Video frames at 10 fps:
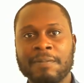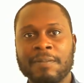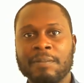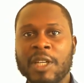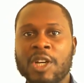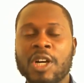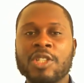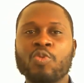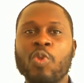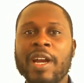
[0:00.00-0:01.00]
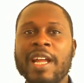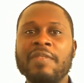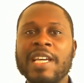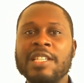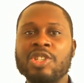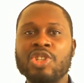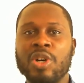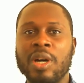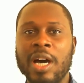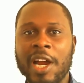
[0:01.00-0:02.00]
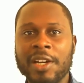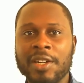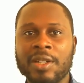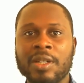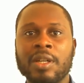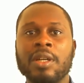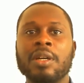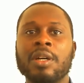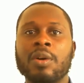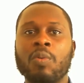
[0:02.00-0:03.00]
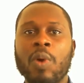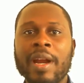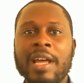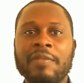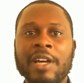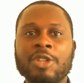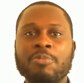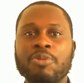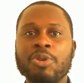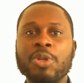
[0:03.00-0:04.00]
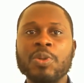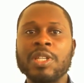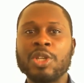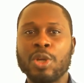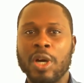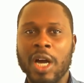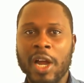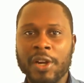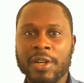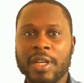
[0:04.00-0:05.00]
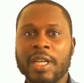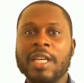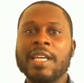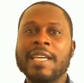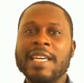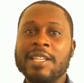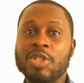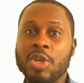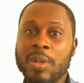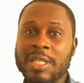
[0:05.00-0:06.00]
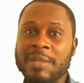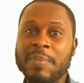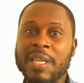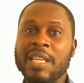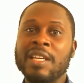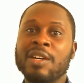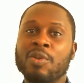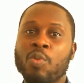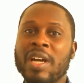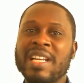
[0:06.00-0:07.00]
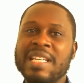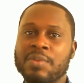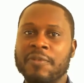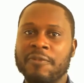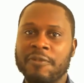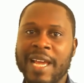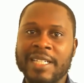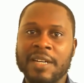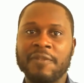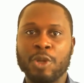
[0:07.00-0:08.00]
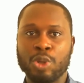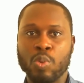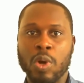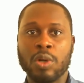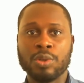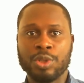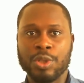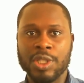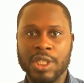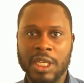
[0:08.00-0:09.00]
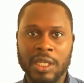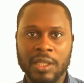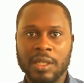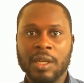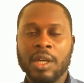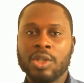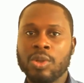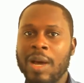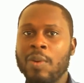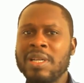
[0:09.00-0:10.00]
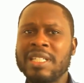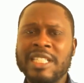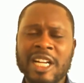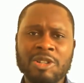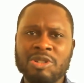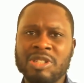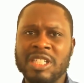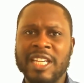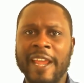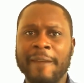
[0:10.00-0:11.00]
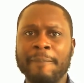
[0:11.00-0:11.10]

Because whatever is in your heart, whatever you produce in your heart is going to be what is reflected for the world to see. So I want to tell you today,